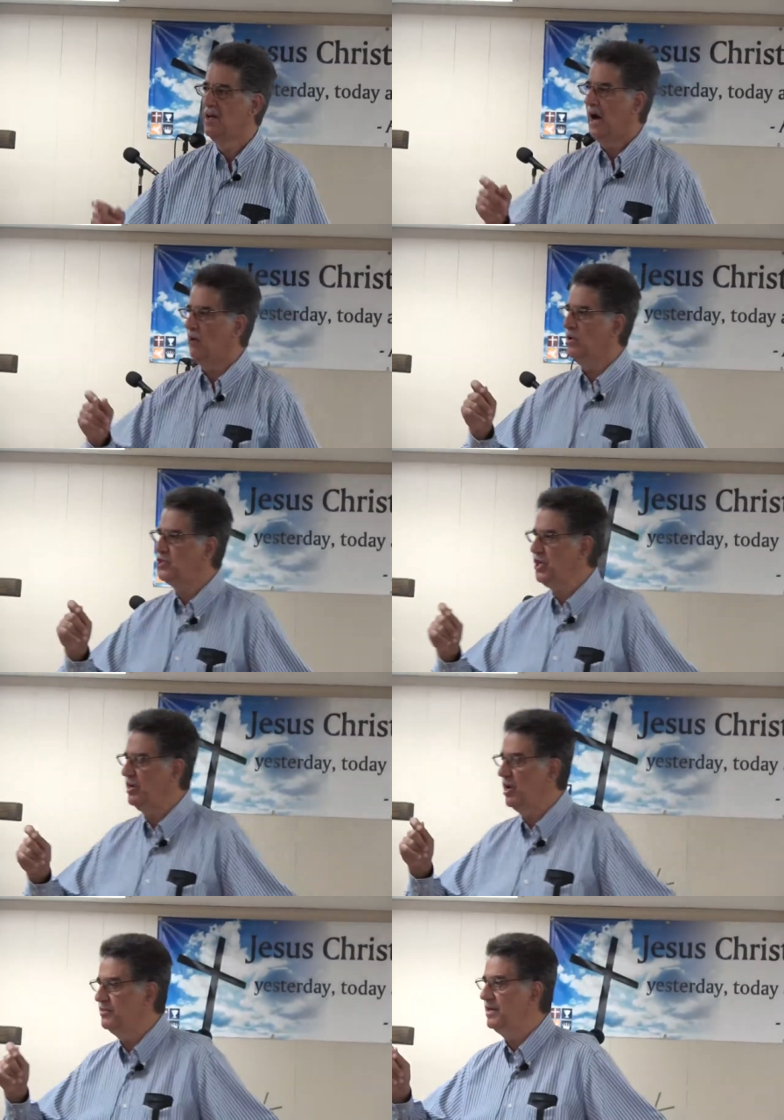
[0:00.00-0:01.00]
I want you to
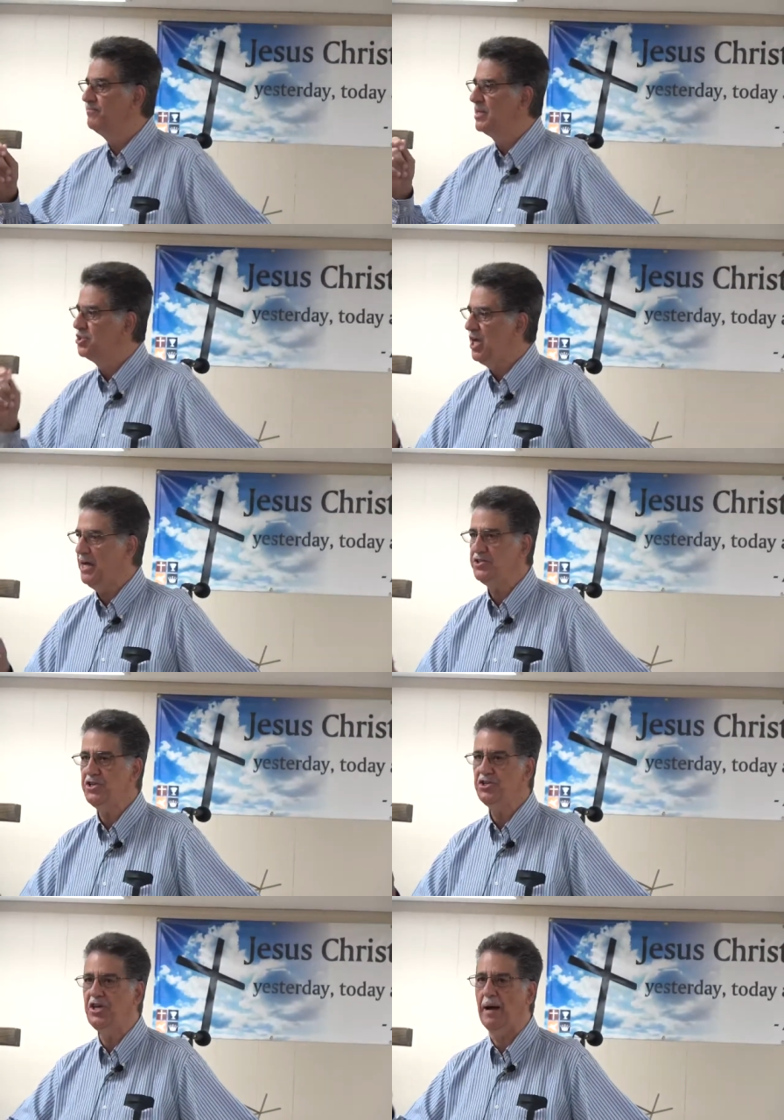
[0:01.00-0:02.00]
know that
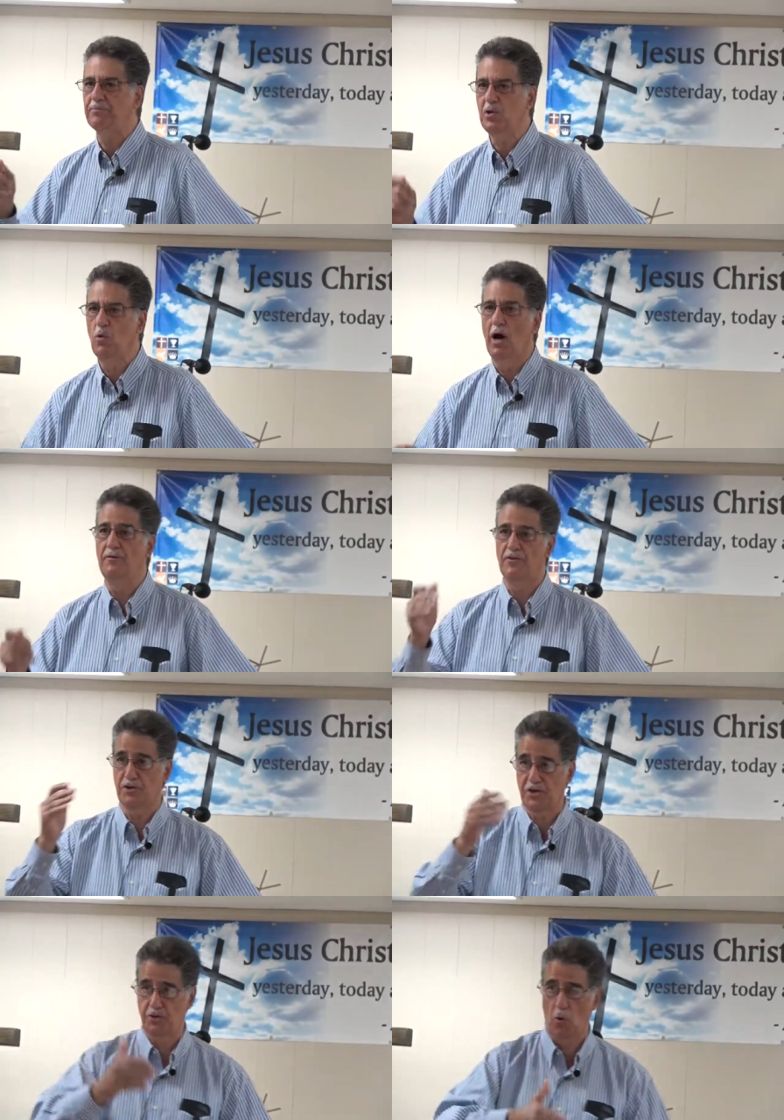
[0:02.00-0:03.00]
Genesis chapter 1,
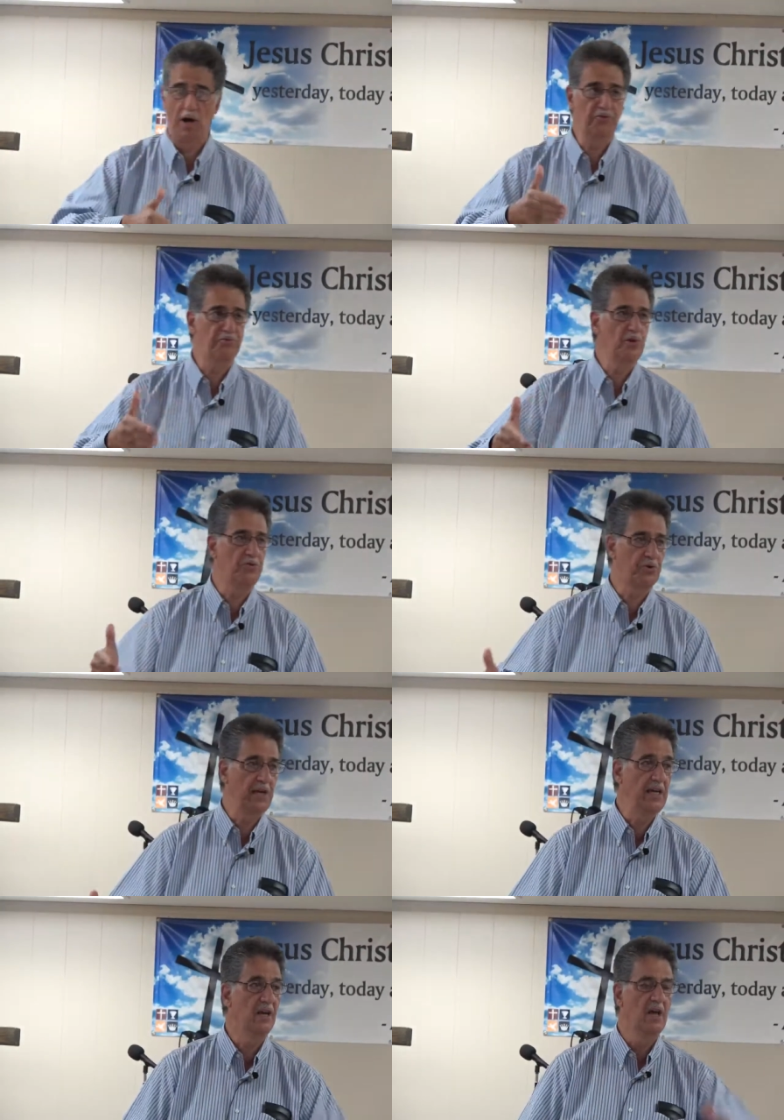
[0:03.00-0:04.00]
verses 1 through
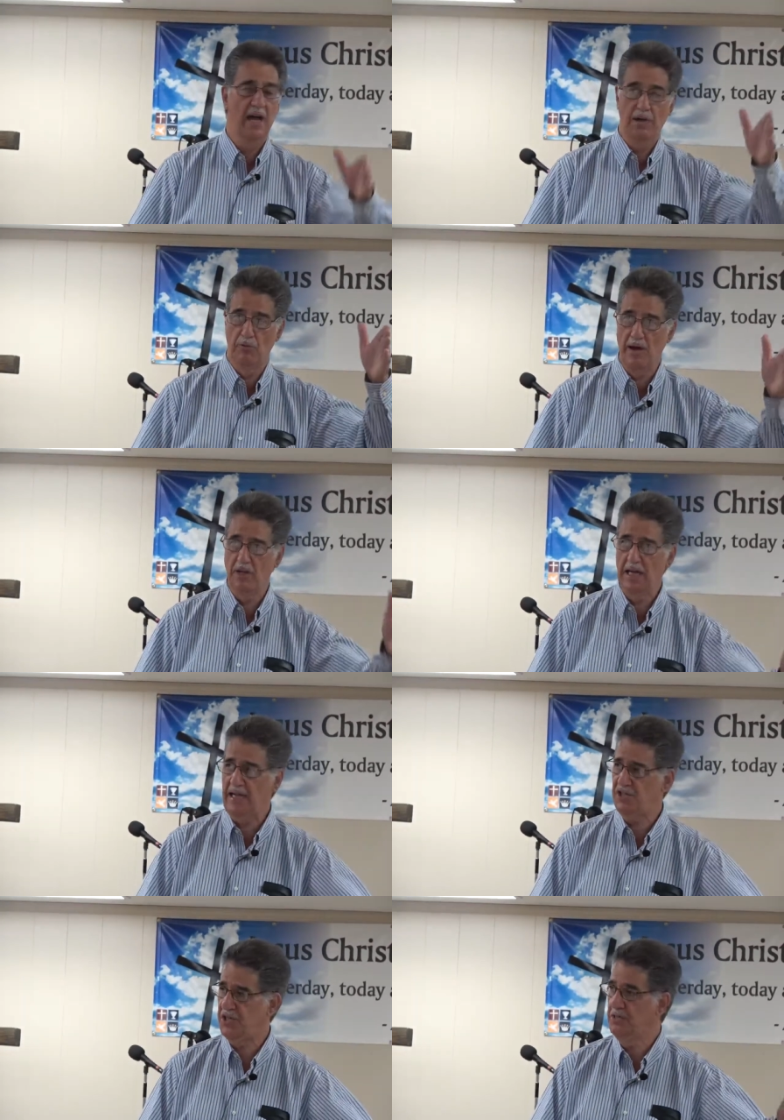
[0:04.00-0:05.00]
3, and
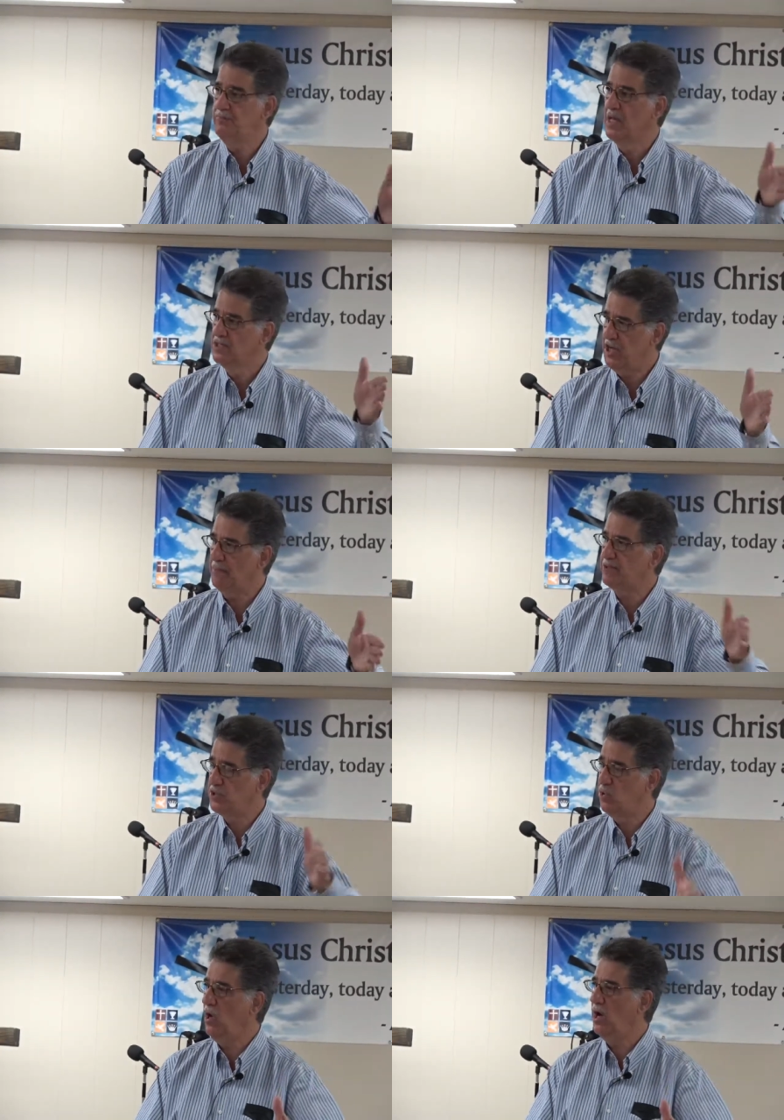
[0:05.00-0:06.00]
Revelation chapter
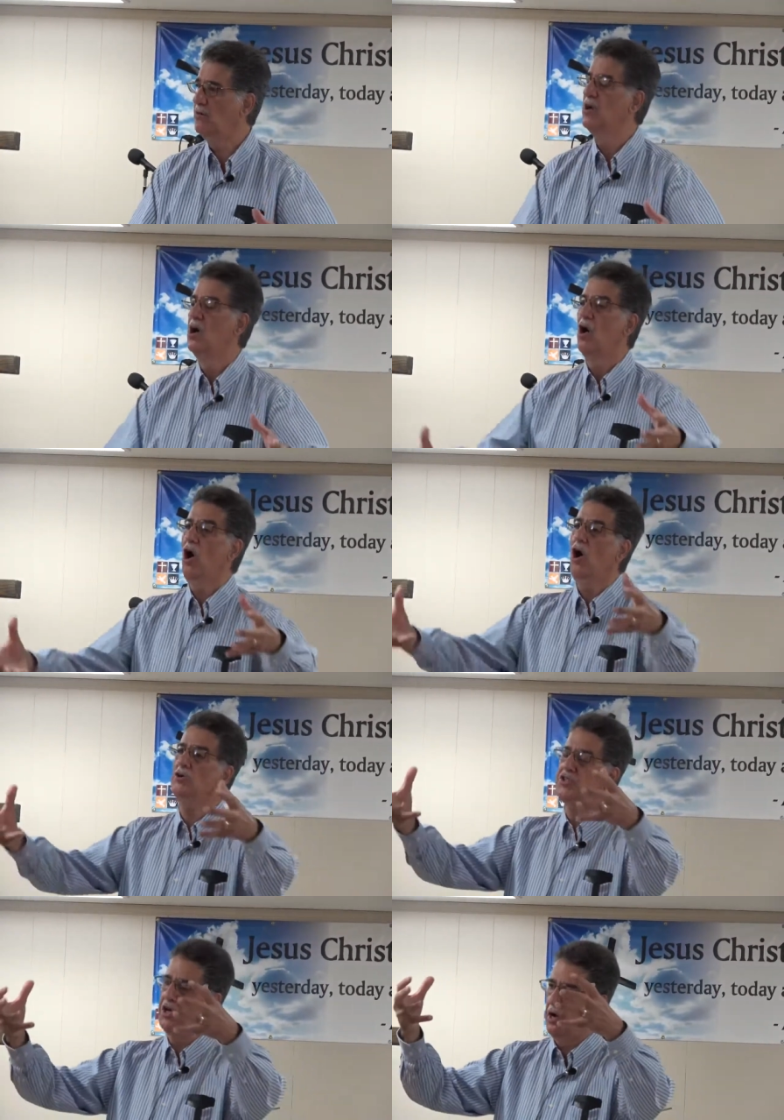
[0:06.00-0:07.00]
12,
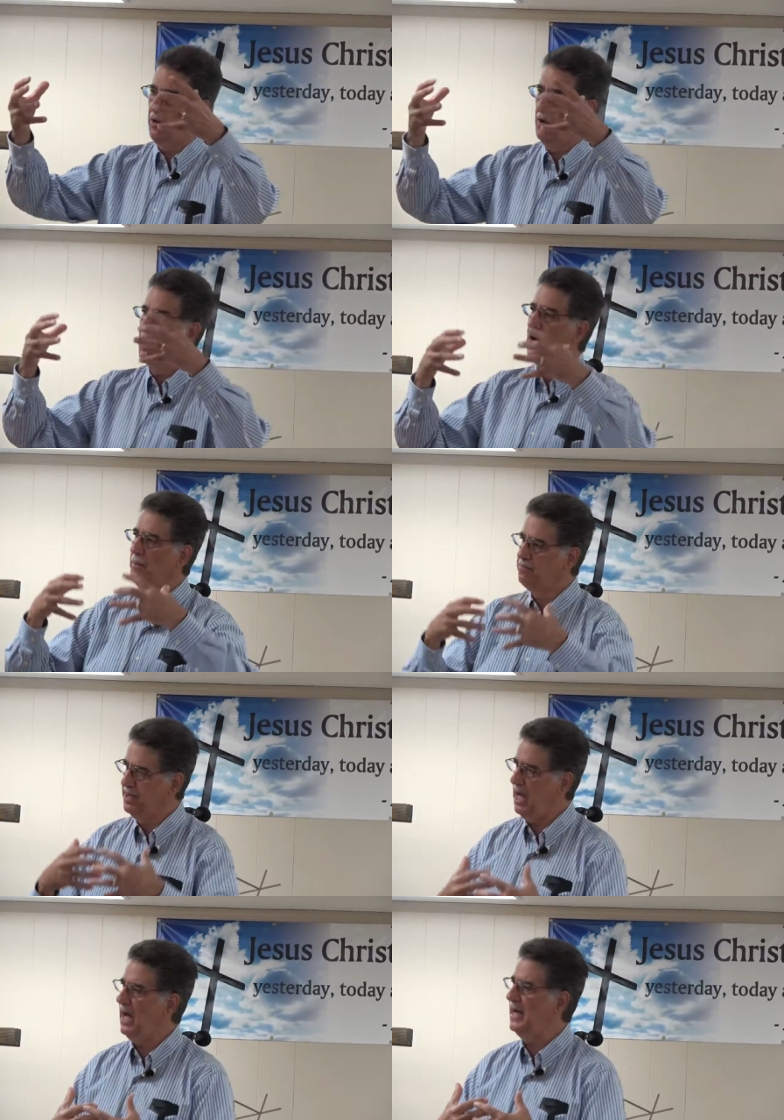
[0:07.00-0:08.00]
also
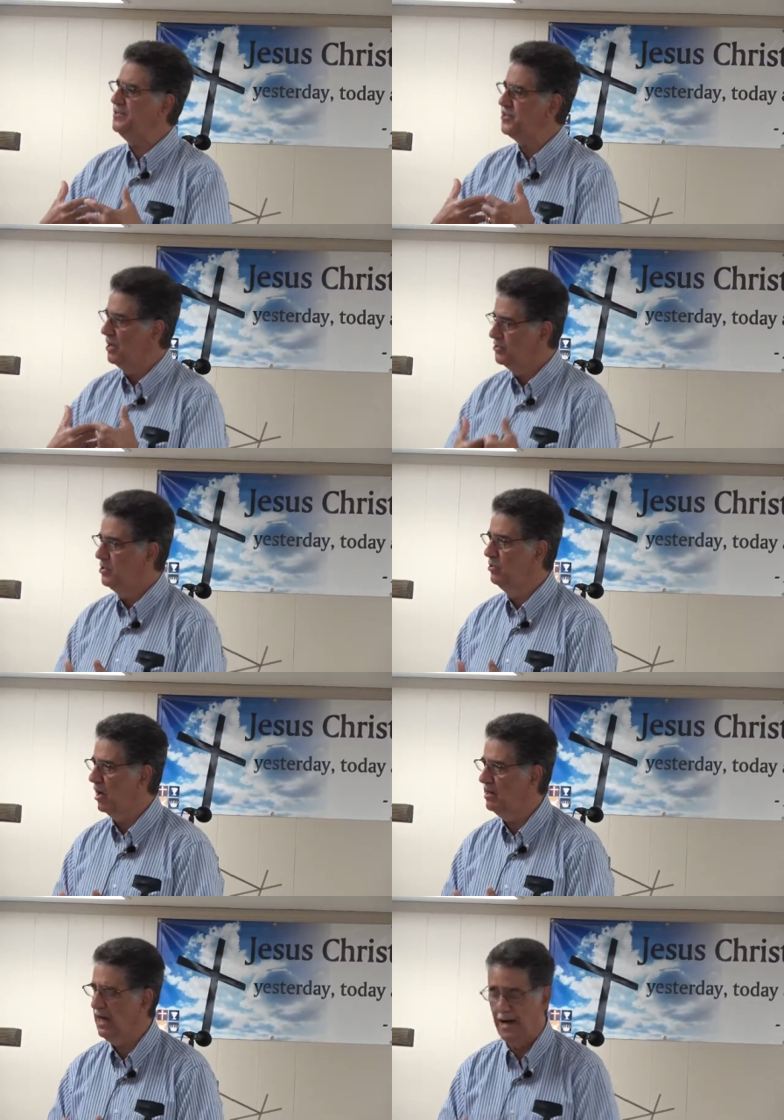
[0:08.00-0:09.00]
applies to
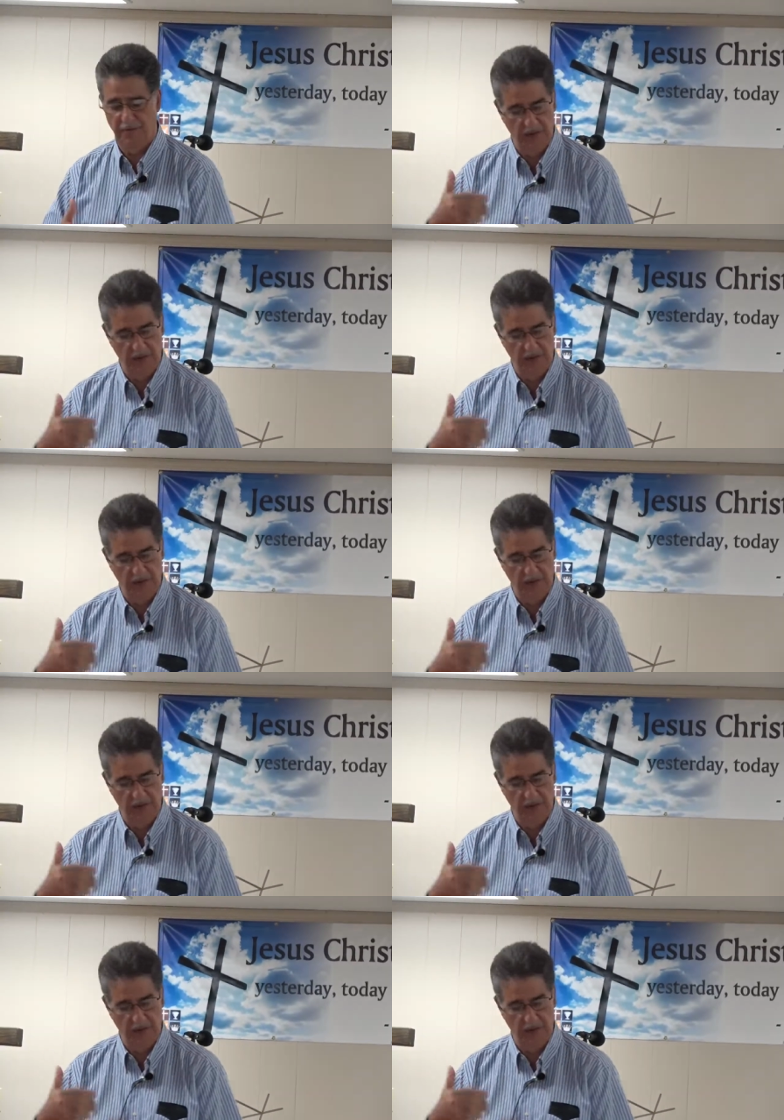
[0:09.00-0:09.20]
our life.